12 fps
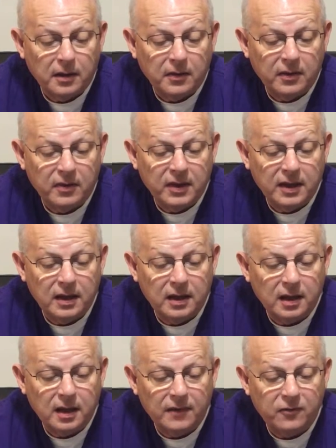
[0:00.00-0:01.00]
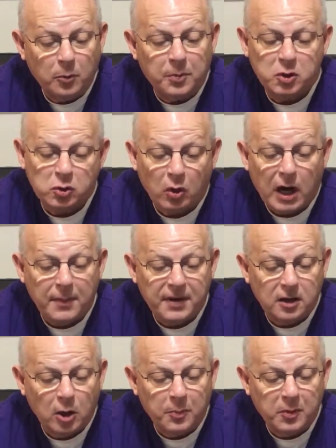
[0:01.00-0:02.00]
if you're
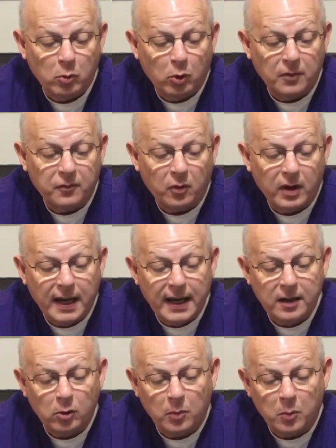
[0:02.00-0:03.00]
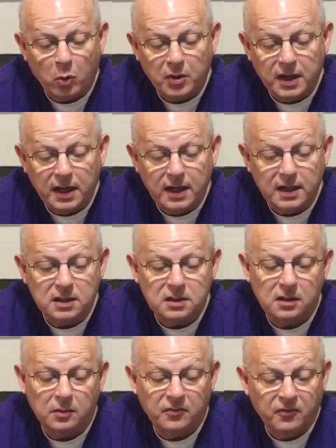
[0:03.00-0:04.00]
prescribing an opioid for 8 or more
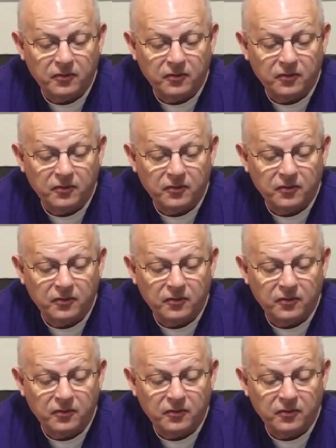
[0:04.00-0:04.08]
days, the